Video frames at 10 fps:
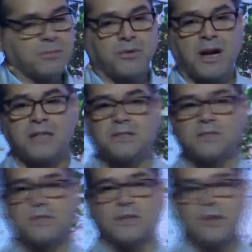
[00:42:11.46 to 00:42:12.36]
of
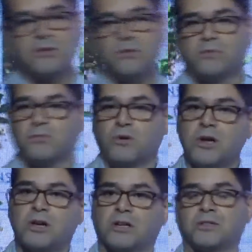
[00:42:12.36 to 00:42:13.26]
brands who
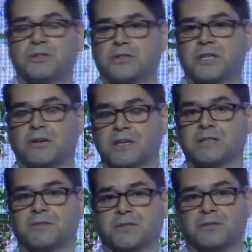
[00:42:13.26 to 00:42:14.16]
were used to going
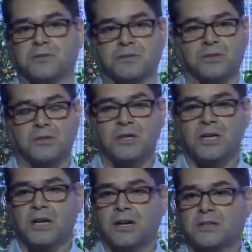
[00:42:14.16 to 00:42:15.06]
into physical store
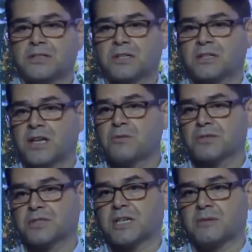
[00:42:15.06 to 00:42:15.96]
who decided they
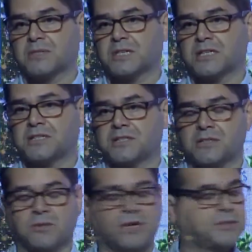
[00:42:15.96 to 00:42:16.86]
wanted to come and test this
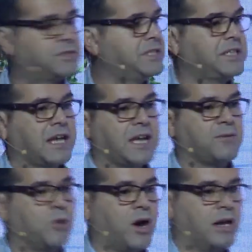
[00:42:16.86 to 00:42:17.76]
as well. So
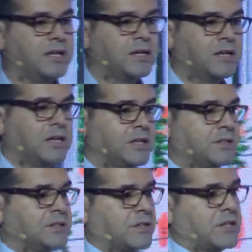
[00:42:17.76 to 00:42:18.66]
DKNY
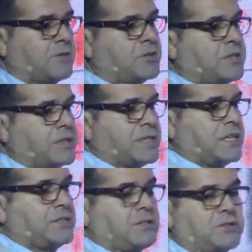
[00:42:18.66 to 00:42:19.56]
decided they wanted to
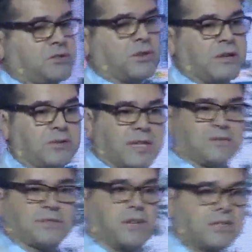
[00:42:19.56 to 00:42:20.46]
test a store that was
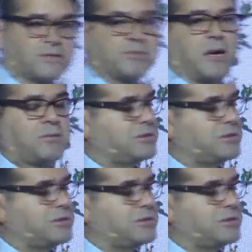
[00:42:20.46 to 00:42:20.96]
outside of department